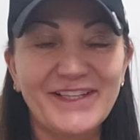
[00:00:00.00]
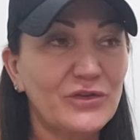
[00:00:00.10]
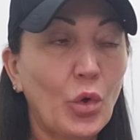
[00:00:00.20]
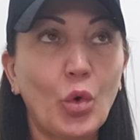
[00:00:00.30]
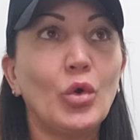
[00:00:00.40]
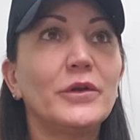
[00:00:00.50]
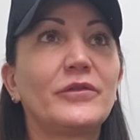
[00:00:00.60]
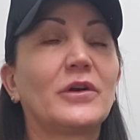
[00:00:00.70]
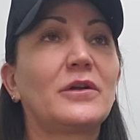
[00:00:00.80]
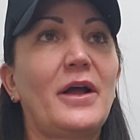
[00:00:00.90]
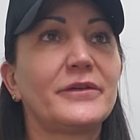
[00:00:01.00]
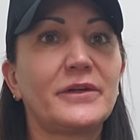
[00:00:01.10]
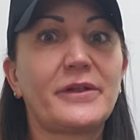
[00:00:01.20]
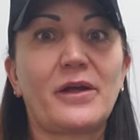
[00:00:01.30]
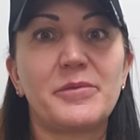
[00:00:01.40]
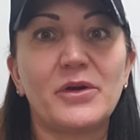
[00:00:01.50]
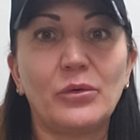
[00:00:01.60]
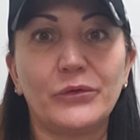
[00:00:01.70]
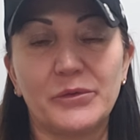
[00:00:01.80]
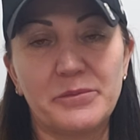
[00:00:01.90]
a whole different class. Like that could be a whole
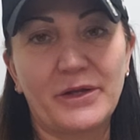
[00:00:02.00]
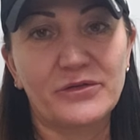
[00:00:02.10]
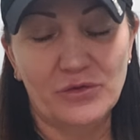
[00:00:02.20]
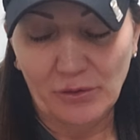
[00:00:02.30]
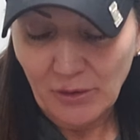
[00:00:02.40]
semester